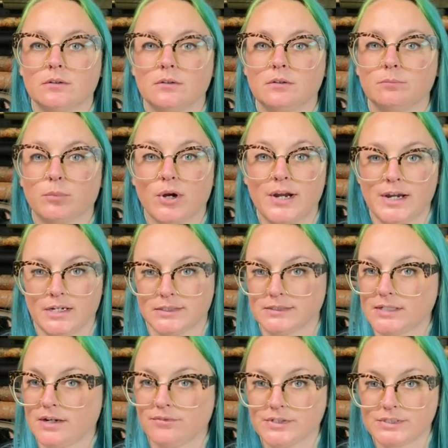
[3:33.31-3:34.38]
brands
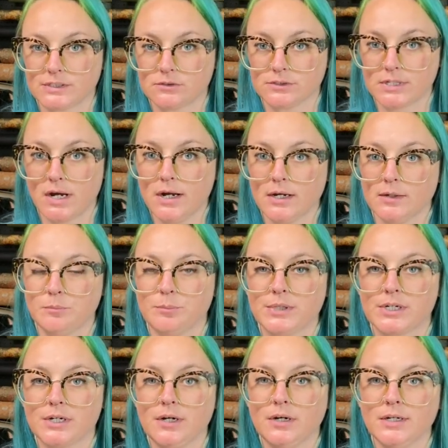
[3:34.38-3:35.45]
every single time
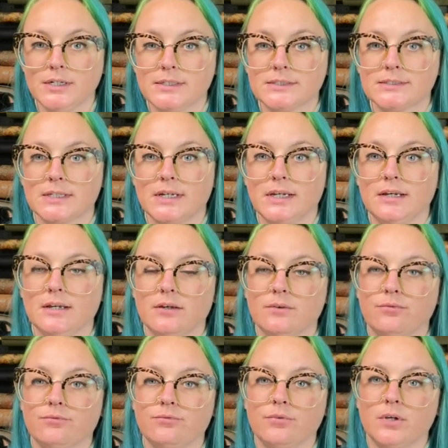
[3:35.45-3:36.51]
because
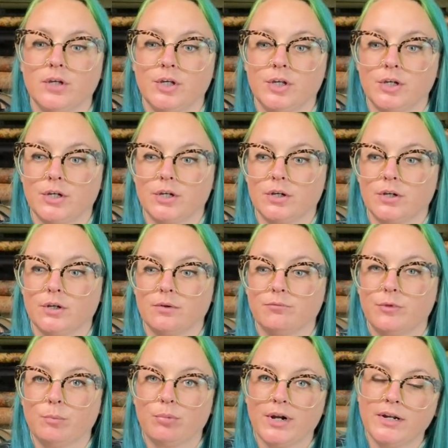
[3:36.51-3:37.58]
if
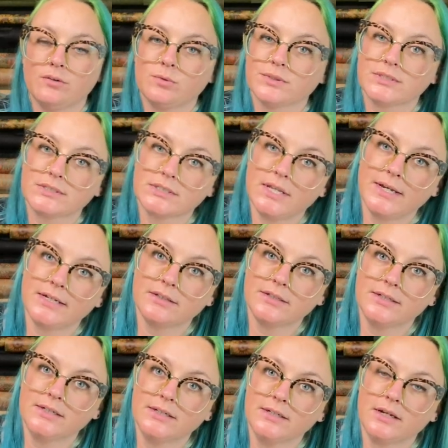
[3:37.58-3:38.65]
the brand was
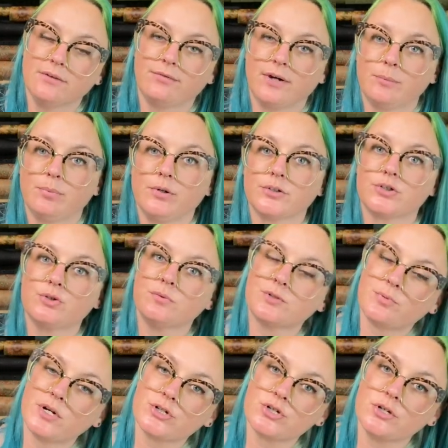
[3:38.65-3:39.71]
slightly, if I put too much
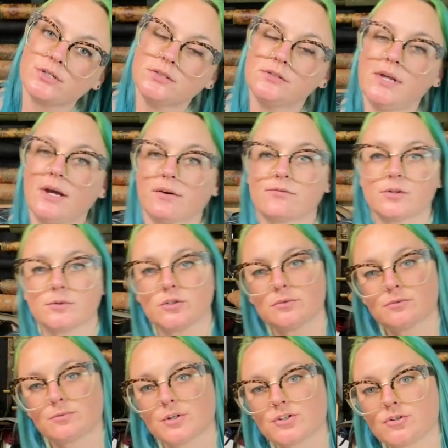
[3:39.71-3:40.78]
pressure on the left or too
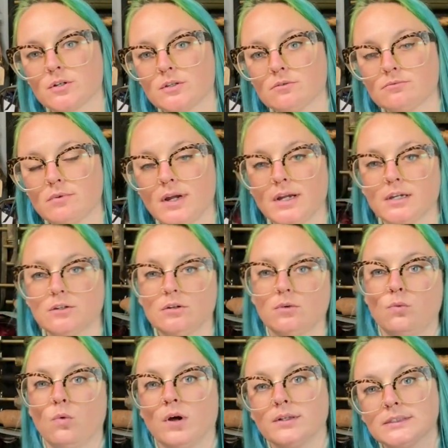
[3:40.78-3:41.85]
much pressure on the right, you know,
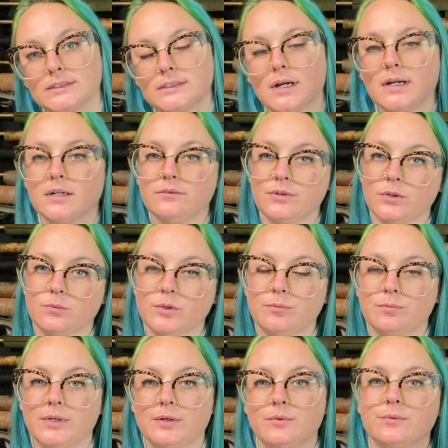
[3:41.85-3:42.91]
one side of it
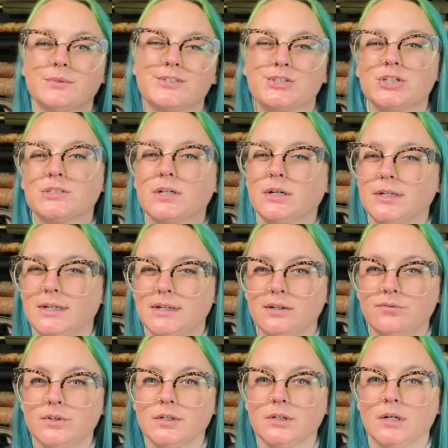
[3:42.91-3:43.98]
would, it was just
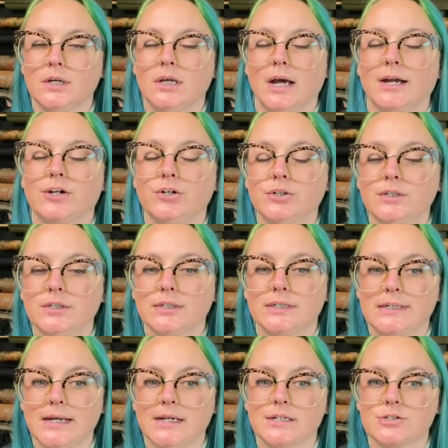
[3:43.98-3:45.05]
uneven. I couldn't
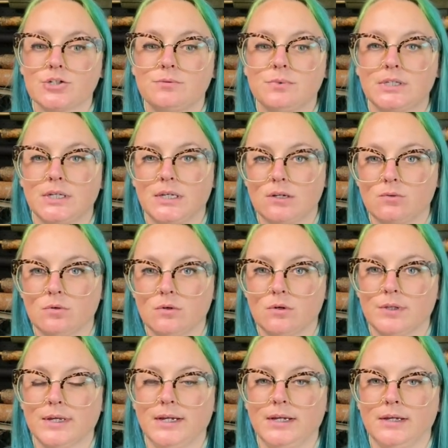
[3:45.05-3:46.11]
get it to be
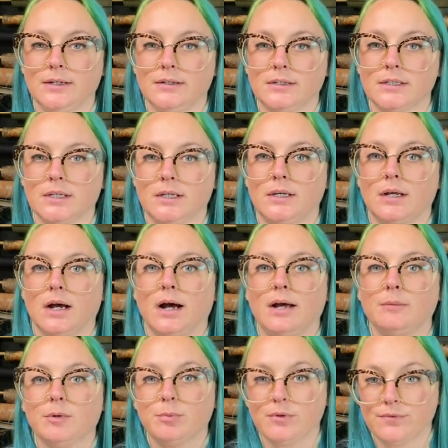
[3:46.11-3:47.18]
equal. And
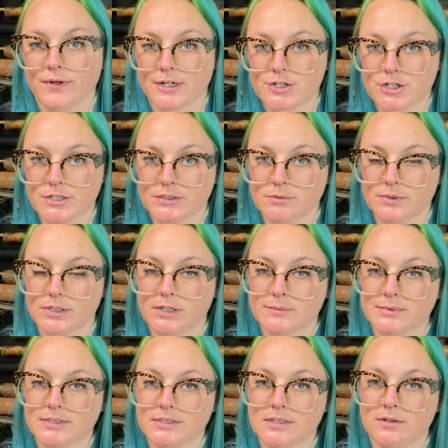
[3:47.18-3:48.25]
I'm a perfectionist when it
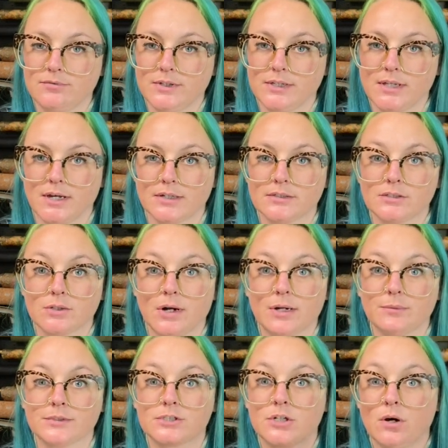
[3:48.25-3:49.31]
comes to stuff like that. And so I
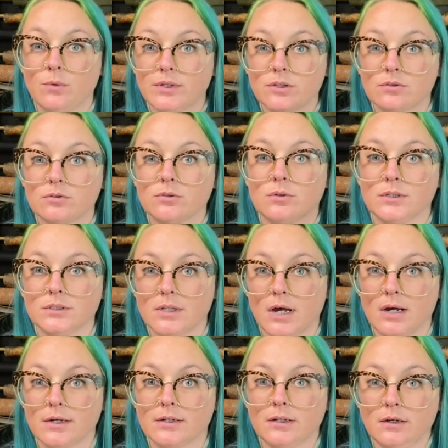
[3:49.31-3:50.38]
was going through a
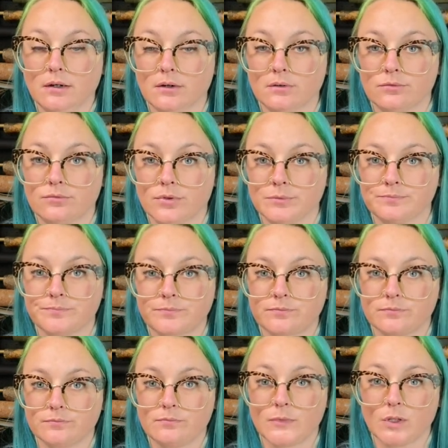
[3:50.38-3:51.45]
lot of
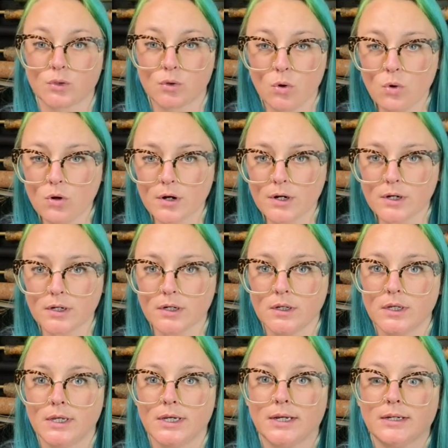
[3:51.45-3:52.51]
cork
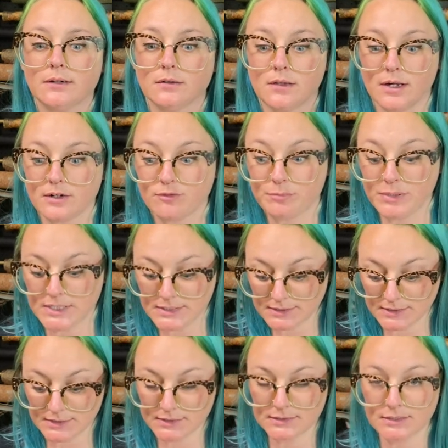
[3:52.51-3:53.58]
and a lot of
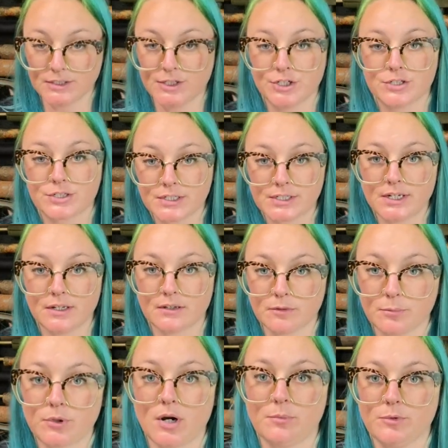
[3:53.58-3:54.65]
pieces to get the
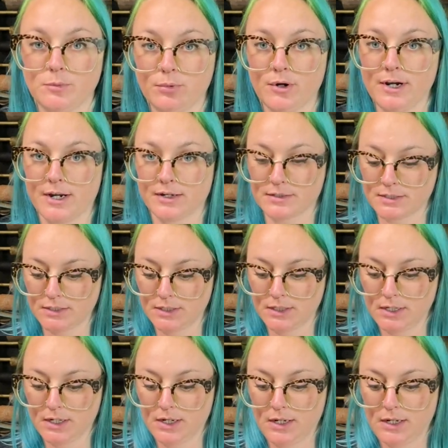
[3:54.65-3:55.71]
proper brand.
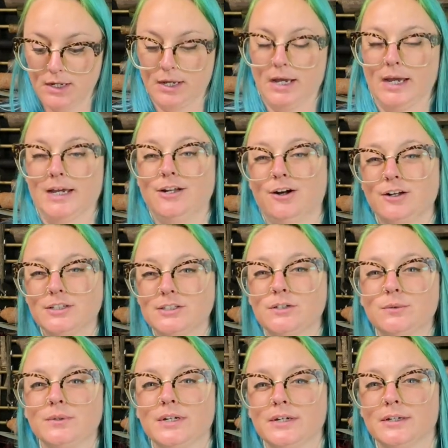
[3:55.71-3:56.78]
And also
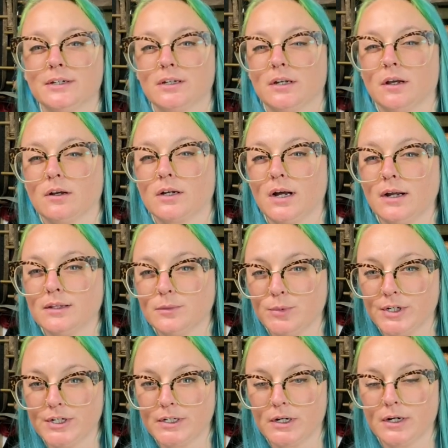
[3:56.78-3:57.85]
when I got the
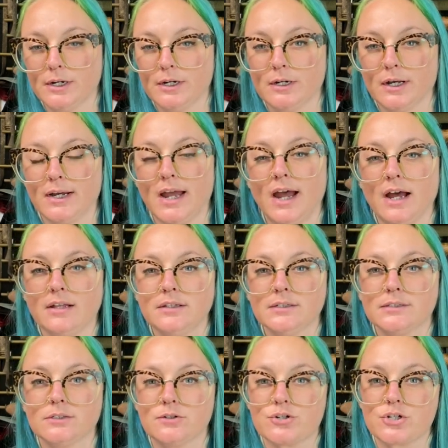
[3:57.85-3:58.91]
branding iron, I had
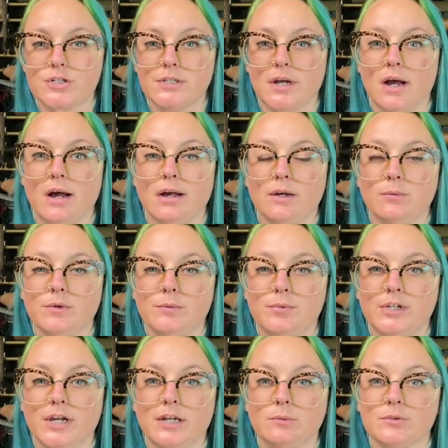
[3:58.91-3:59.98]
this notion that I would
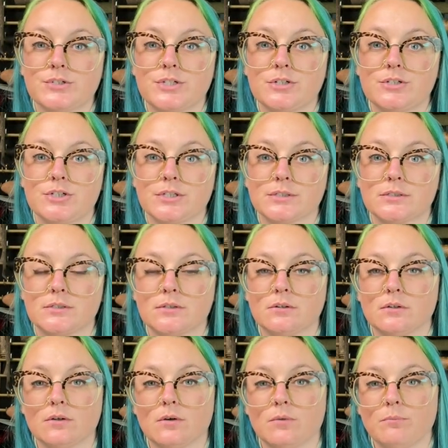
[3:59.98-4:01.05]
be able to just
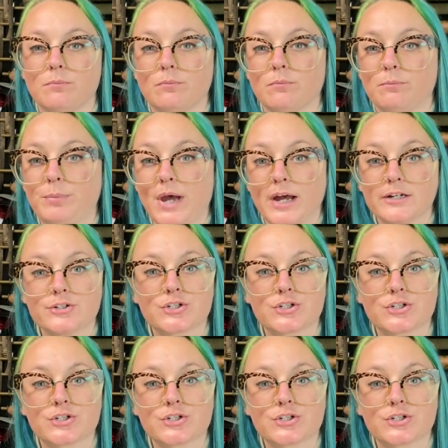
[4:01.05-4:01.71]
batch